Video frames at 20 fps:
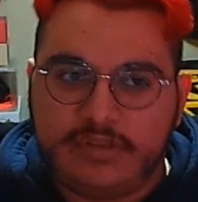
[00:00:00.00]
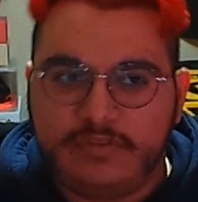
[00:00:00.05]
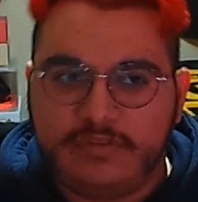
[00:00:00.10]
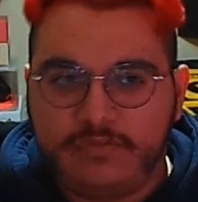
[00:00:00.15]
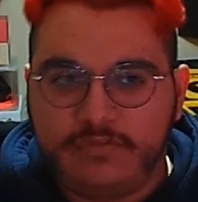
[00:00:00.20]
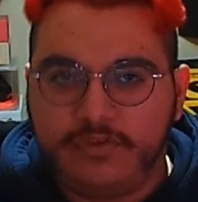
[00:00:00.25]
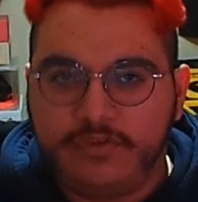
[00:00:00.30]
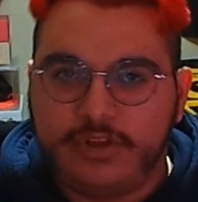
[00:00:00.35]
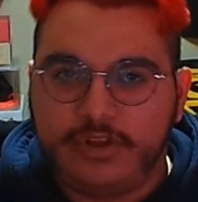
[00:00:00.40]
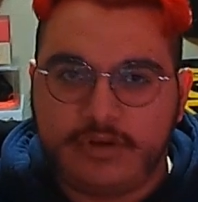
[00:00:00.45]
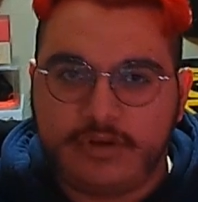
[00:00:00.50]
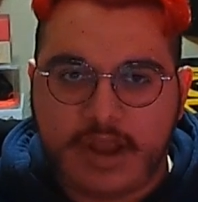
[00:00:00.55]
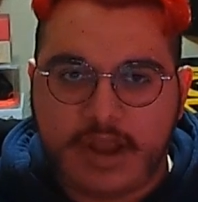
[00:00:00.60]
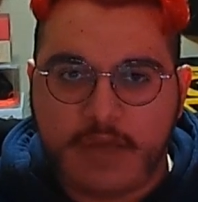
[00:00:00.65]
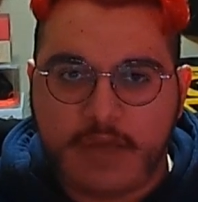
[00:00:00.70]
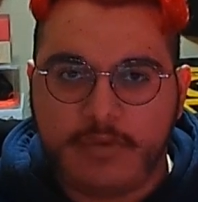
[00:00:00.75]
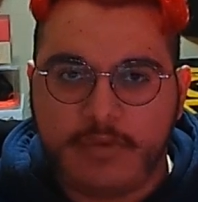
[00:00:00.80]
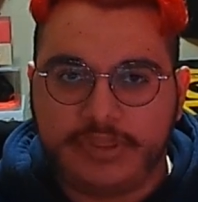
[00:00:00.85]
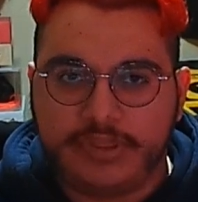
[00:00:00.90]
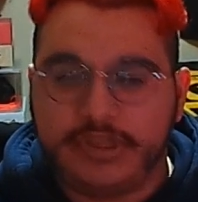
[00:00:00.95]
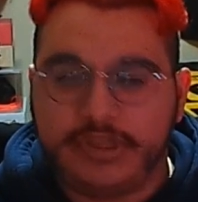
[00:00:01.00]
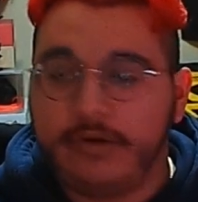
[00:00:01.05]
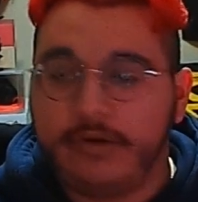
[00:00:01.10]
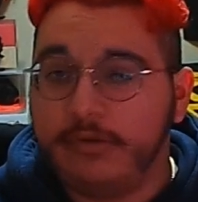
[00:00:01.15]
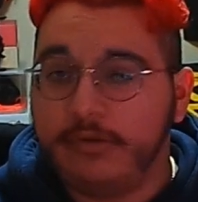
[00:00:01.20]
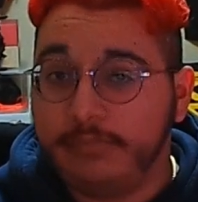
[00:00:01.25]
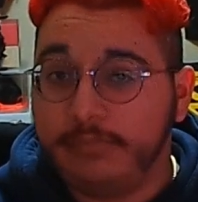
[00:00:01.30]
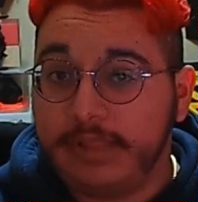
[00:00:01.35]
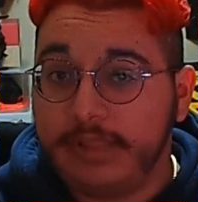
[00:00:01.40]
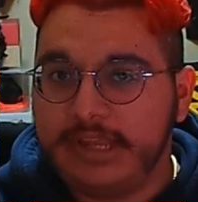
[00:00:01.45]
figure out what they're
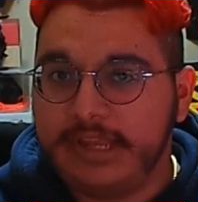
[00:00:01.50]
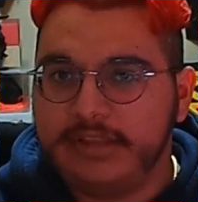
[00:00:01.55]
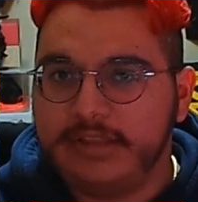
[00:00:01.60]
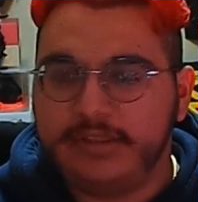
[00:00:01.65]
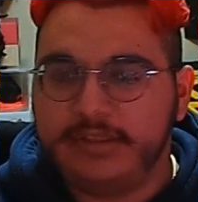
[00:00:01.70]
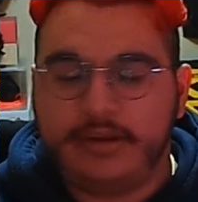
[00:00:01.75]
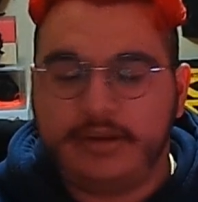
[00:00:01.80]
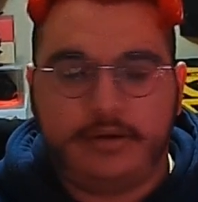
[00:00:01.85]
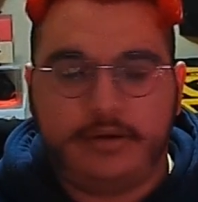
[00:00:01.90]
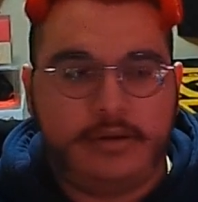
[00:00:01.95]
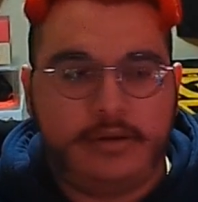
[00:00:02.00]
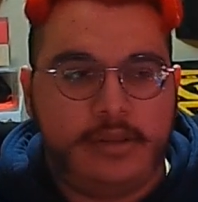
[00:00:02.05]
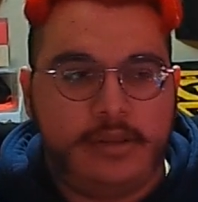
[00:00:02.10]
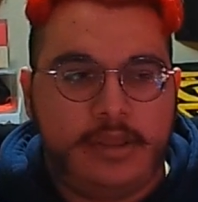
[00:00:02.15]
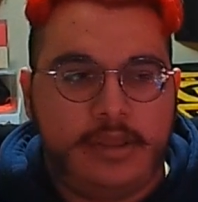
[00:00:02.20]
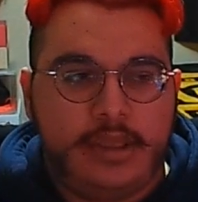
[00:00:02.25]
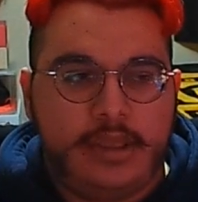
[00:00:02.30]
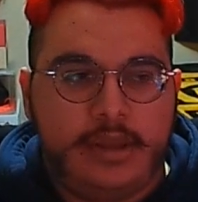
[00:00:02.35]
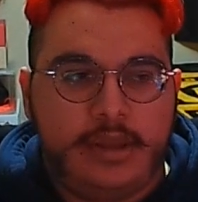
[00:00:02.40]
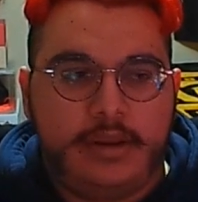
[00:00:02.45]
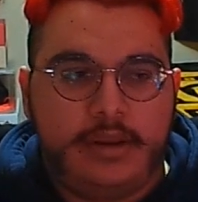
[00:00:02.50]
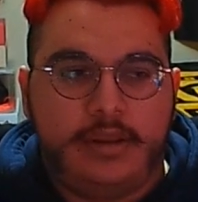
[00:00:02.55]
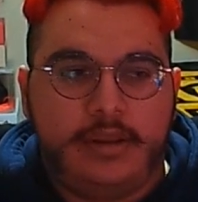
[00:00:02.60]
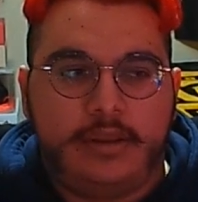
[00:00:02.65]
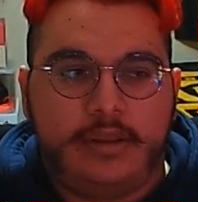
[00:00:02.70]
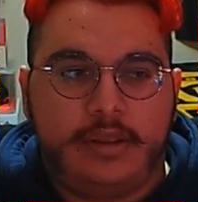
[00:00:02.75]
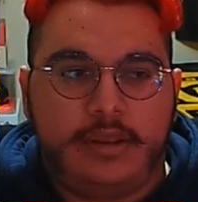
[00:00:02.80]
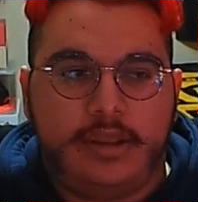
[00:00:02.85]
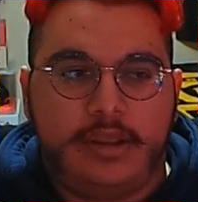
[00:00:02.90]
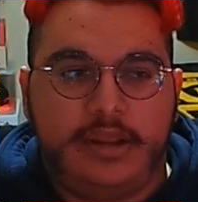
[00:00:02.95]
implying there.
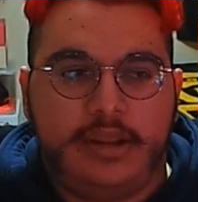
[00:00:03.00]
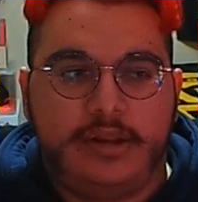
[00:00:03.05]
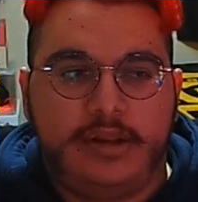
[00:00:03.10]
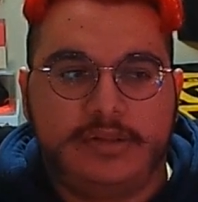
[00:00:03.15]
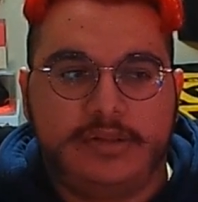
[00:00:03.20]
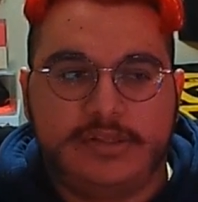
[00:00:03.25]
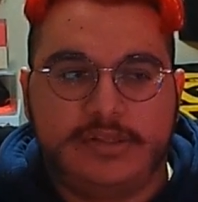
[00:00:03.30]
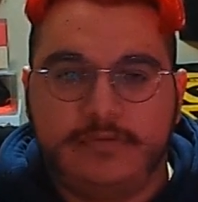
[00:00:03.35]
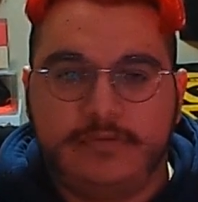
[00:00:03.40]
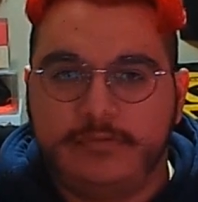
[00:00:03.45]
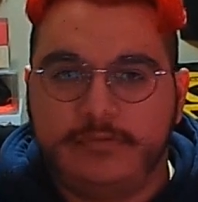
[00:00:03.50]
And it's even